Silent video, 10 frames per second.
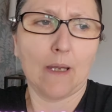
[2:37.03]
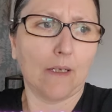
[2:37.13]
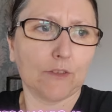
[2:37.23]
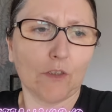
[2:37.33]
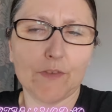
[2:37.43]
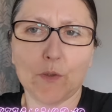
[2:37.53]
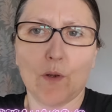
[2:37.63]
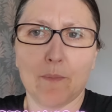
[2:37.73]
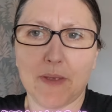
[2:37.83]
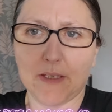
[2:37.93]
I don't even know
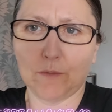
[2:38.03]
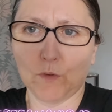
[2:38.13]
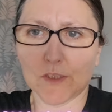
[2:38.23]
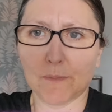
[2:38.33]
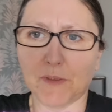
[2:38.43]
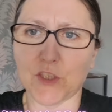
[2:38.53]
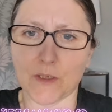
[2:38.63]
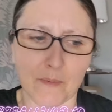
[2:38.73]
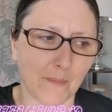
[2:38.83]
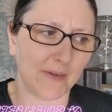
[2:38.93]
where me and what's my jiggy
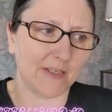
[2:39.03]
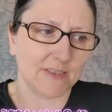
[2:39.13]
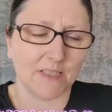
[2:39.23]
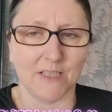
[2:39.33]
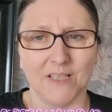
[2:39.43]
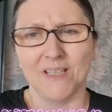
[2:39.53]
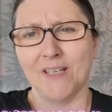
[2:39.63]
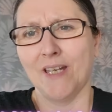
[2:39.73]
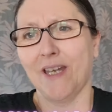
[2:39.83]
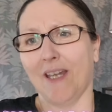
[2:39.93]
bobby is.
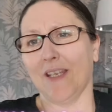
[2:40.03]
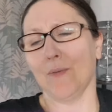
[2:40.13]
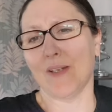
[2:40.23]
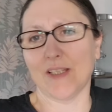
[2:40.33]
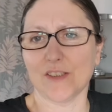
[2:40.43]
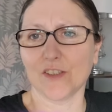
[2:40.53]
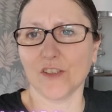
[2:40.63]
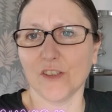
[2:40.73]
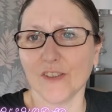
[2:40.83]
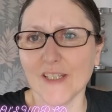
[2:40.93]
Anyway,
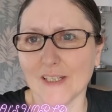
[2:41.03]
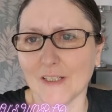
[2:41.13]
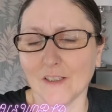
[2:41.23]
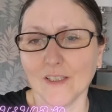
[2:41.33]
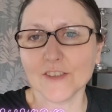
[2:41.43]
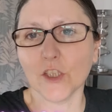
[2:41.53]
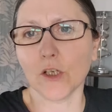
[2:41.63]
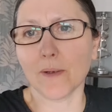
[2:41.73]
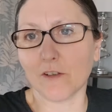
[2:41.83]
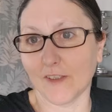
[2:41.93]
so yeah, let's talk
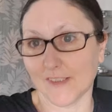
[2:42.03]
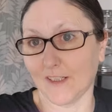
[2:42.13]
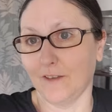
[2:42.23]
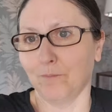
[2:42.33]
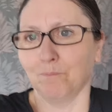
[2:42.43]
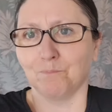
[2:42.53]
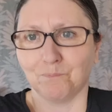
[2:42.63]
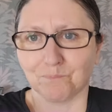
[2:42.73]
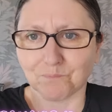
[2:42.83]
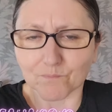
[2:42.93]
about Ingham
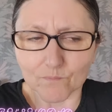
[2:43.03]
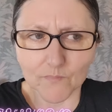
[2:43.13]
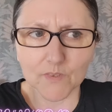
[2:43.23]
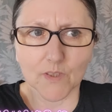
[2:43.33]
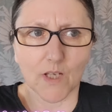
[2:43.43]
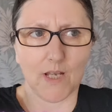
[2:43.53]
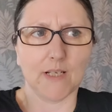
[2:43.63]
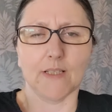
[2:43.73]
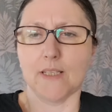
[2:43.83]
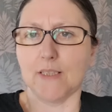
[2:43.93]

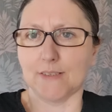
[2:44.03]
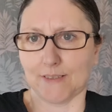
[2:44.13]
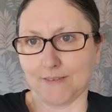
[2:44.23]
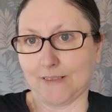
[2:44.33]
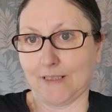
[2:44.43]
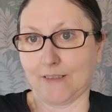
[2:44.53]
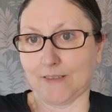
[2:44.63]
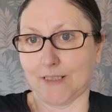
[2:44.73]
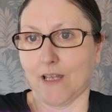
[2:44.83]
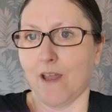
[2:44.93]
and his
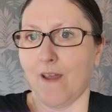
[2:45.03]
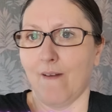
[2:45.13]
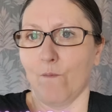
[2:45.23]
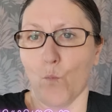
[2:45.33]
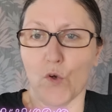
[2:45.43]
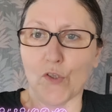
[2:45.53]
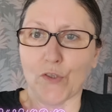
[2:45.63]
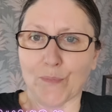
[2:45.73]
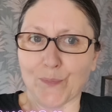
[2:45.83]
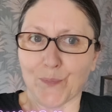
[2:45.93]
antics. One,
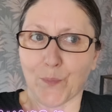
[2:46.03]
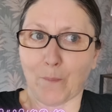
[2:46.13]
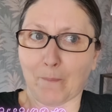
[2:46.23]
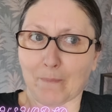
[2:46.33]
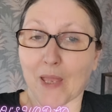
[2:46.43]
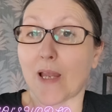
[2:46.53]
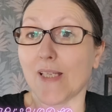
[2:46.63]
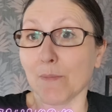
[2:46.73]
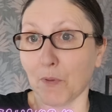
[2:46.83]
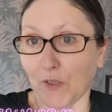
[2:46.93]
he's
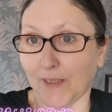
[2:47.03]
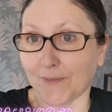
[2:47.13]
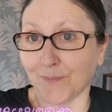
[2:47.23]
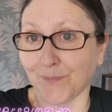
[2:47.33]
a bully.